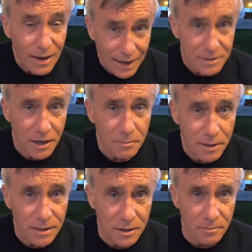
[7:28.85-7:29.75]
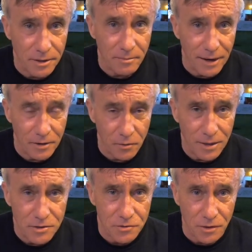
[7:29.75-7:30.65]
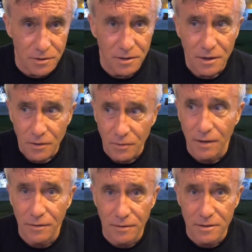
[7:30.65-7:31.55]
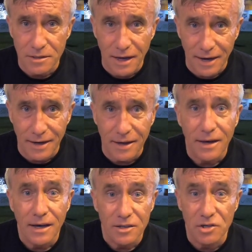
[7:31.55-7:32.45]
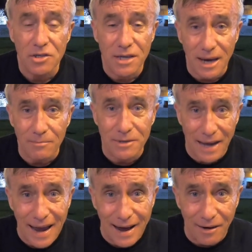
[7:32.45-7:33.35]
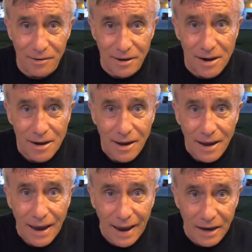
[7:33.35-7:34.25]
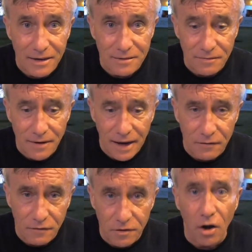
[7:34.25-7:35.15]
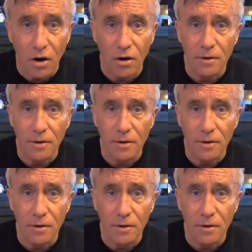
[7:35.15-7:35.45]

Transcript: and tell me a little bit about your restaurant, rather than saying, just come down and vlog.